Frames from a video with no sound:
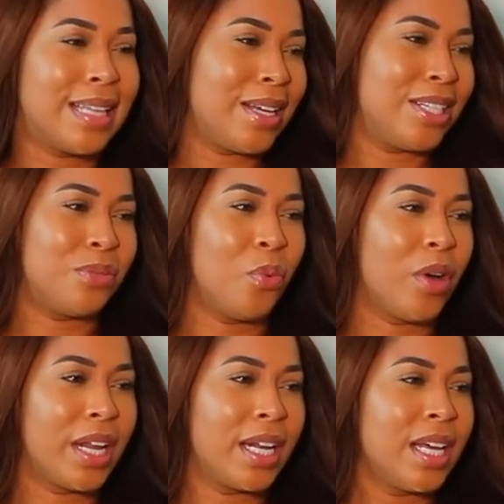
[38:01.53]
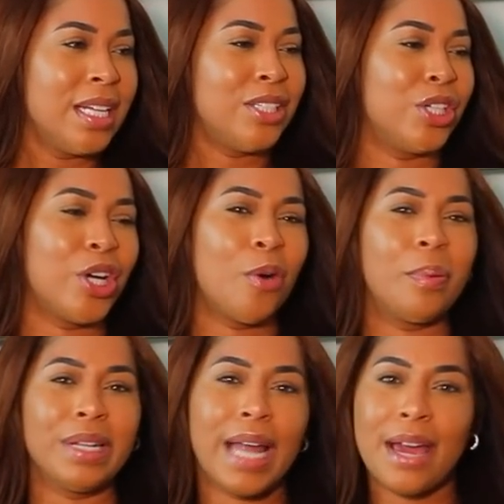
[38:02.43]
they just wanted to go
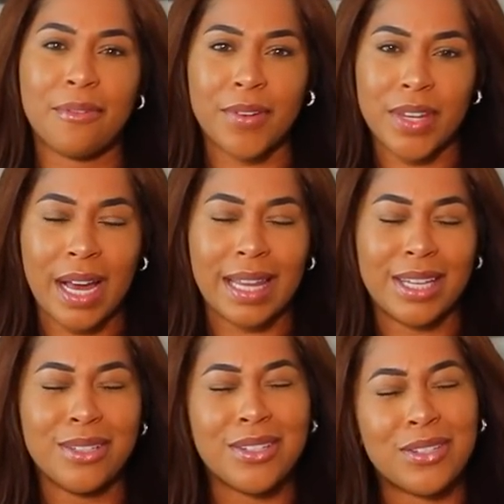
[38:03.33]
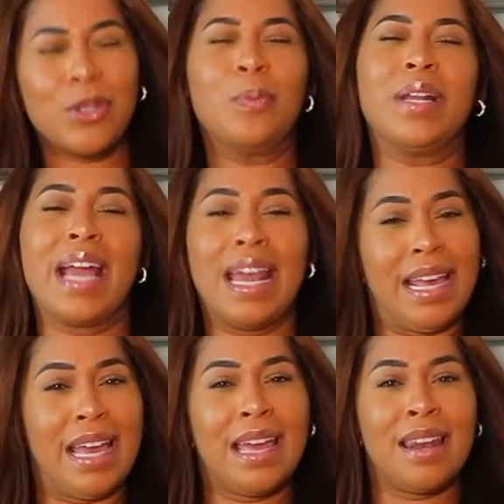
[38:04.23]
play for the night. Like, you stupid
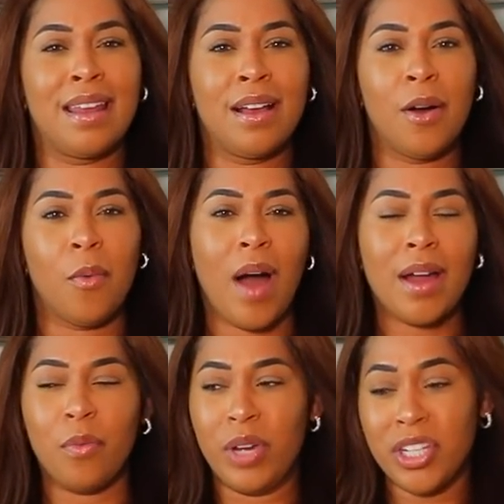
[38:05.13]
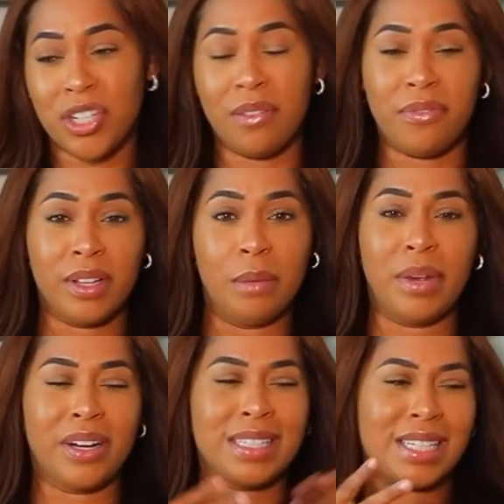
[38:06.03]
idiot. Why? We shouldn't feel
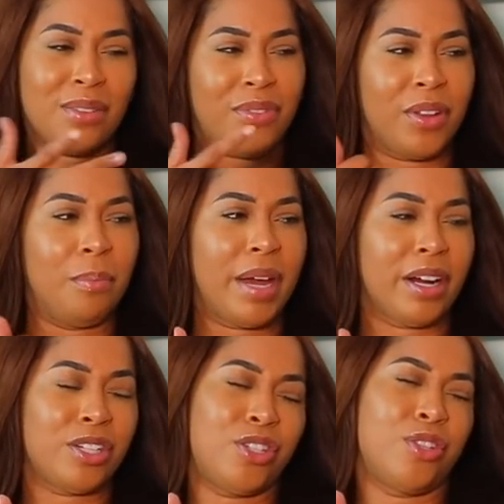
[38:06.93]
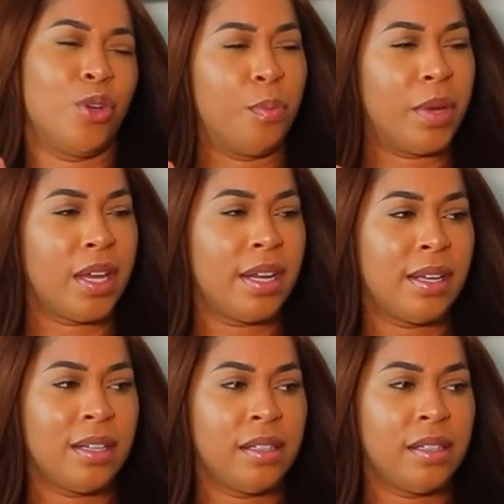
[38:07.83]
embarrassed. They shouldn't feel embarrassed, stupid